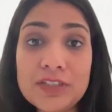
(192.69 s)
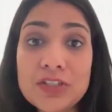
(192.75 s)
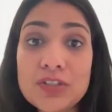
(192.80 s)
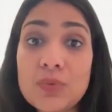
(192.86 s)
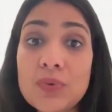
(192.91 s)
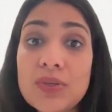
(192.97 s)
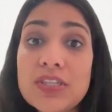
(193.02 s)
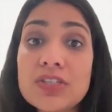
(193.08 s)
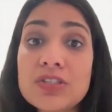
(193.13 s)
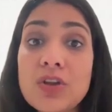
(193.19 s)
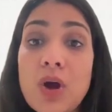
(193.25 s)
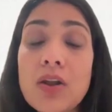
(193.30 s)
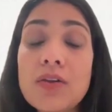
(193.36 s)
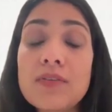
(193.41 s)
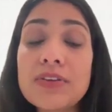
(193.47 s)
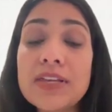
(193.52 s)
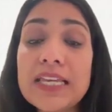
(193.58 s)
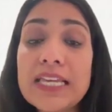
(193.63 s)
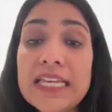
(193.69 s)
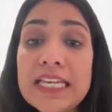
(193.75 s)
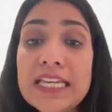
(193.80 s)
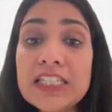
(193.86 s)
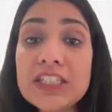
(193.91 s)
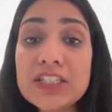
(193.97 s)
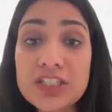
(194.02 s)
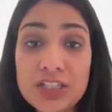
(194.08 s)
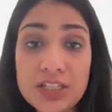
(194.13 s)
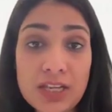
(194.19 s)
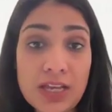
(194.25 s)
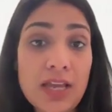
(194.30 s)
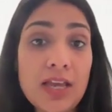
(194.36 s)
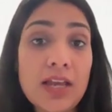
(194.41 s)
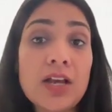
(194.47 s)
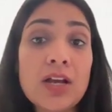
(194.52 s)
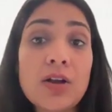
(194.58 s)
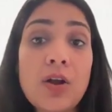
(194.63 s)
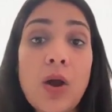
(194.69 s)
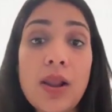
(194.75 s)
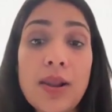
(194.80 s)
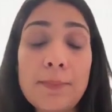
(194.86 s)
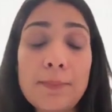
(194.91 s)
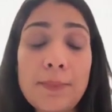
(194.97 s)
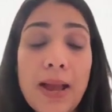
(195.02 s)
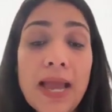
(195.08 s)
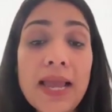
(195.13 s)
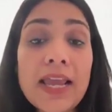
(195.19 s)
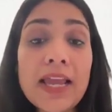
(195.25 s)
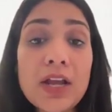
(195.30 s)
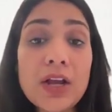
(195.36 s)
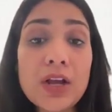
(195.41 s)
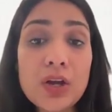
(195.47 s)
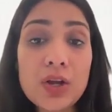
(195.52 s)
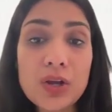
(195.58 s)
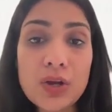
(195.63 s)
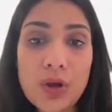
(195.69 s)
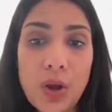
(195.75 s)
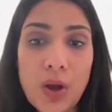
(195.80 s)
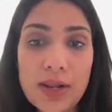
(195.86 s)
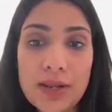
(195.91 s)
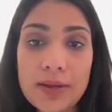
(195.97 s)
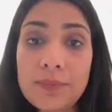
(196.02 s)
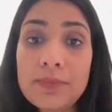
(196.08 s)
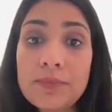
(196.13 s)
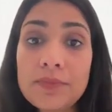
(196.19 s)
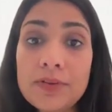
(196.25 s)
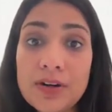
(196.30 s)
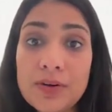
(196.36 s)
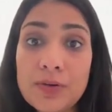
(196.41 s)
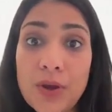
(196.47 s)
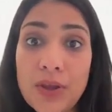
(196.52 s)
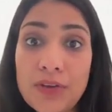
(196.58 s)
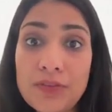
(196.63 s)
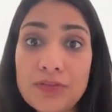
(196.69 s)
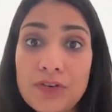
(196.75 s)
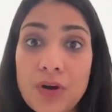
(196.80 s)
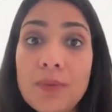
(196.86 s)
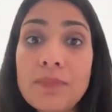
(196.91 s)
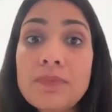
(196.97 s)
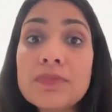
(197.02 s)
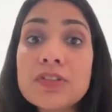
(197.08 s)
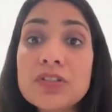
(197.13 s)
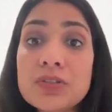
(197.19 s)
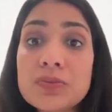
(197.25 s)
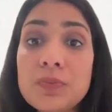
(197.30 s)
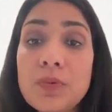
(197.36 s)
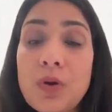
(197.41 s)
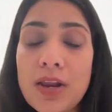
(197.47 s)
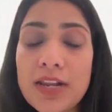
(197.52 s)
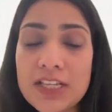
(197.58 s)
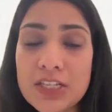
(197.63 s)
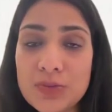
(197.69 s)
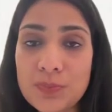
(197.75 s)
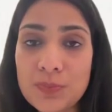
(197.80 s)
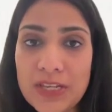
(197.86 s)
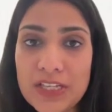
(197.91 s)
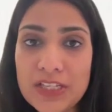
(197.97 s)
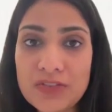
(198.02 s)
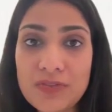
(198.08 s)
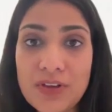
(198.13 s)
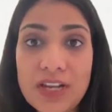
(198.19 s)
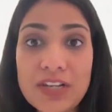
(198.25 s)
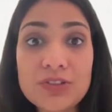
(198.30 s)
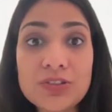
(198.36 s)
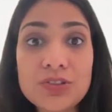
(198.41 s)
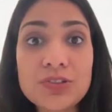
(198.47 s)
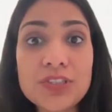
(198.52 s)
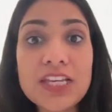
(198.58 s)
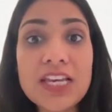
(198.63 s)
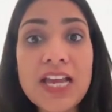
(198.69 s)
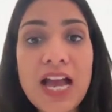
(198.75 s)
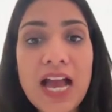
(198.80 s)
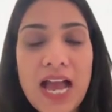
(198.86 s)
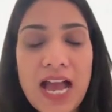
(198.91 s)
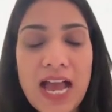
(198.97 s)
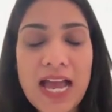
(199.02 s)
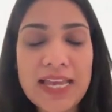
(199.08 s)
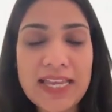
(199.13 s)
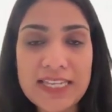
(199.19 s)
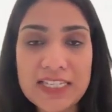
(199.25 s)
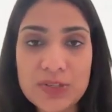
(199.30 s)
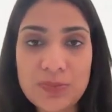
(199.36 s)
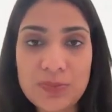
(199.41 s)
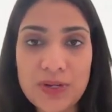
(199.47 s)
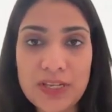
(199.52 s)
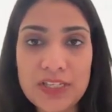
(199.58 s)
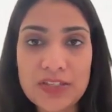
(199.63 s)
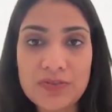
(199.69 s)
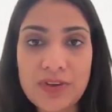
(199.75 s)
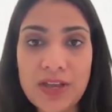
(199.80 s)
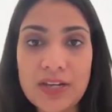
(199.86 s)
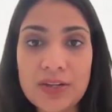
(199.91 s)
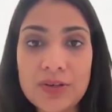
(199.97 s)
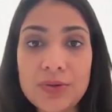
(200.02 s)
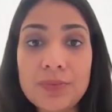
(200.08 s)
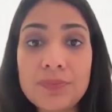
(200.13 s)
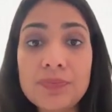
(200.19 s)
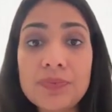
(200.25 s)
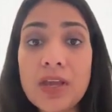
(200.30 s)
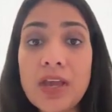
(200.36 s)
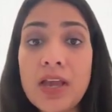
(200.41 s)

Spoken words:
So we solve each column by column going from smallest place value to the highest place value.